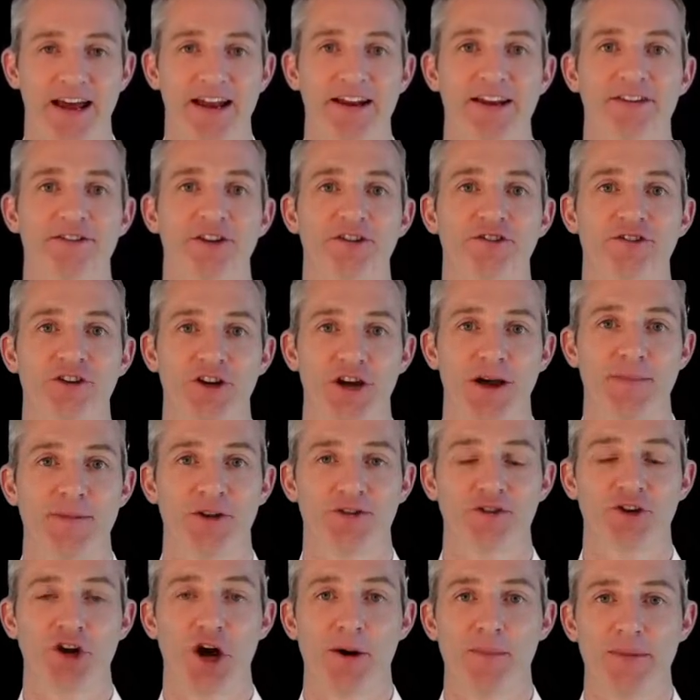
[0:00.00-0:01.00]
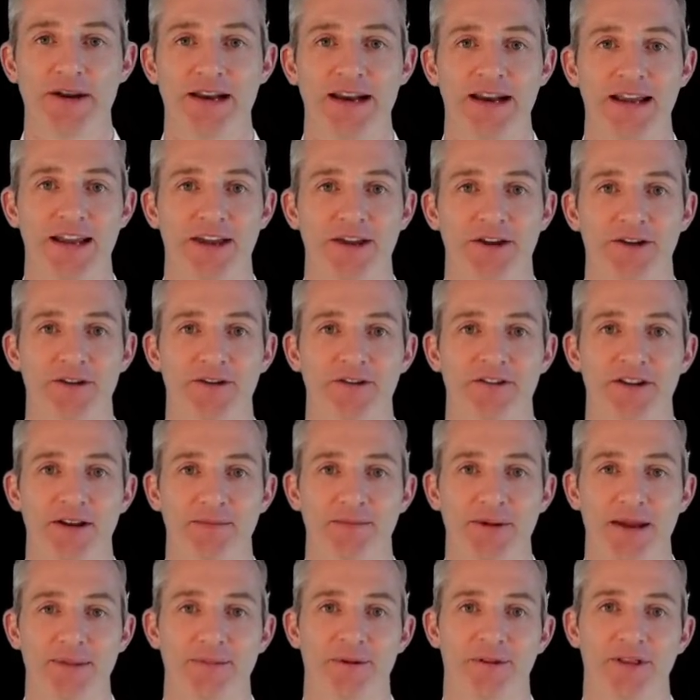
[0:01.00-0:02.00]
and it's a term that's commonly used
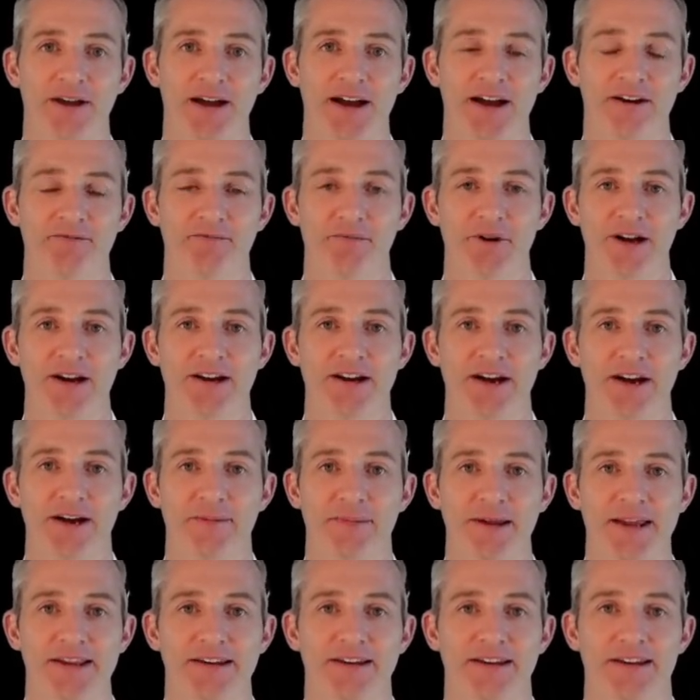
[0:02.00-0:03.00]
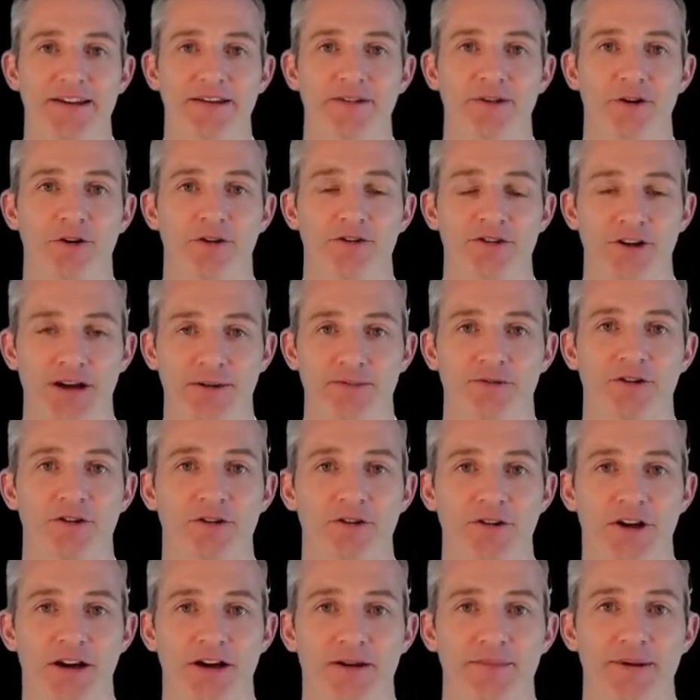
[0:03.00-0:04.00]
in people that have pre-diabetes or type
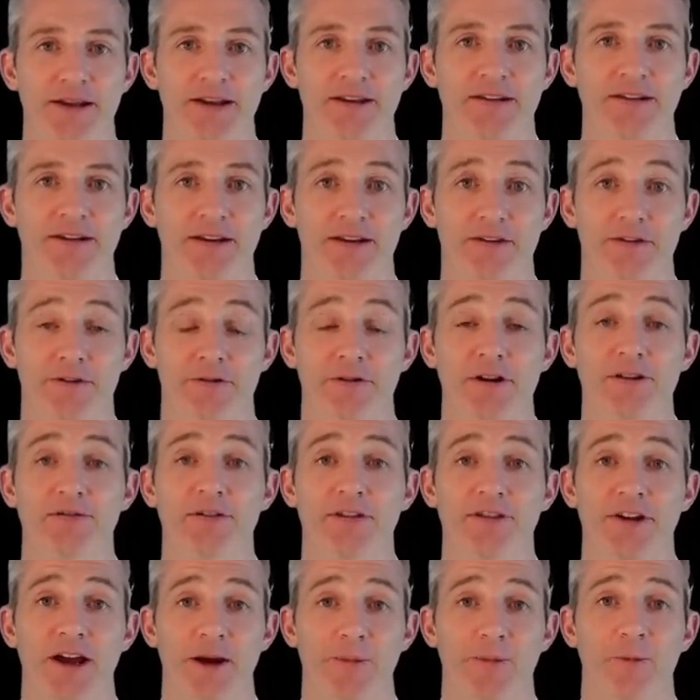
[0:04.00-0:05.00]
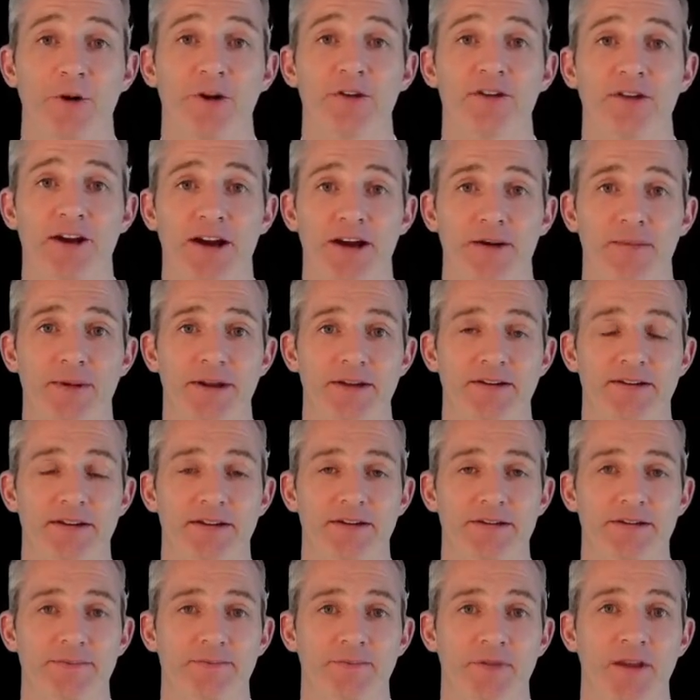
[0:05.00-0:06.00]
2 diabetes or even type 1
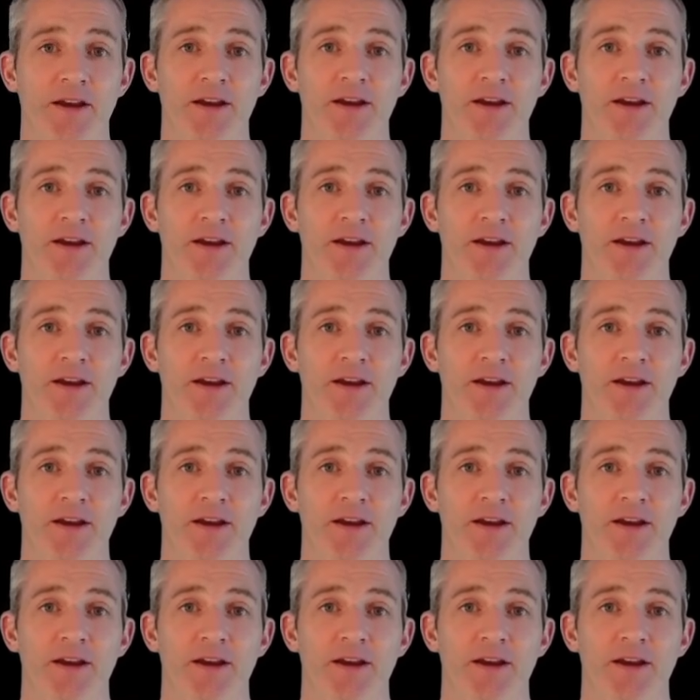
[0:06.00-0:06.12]
diabetes.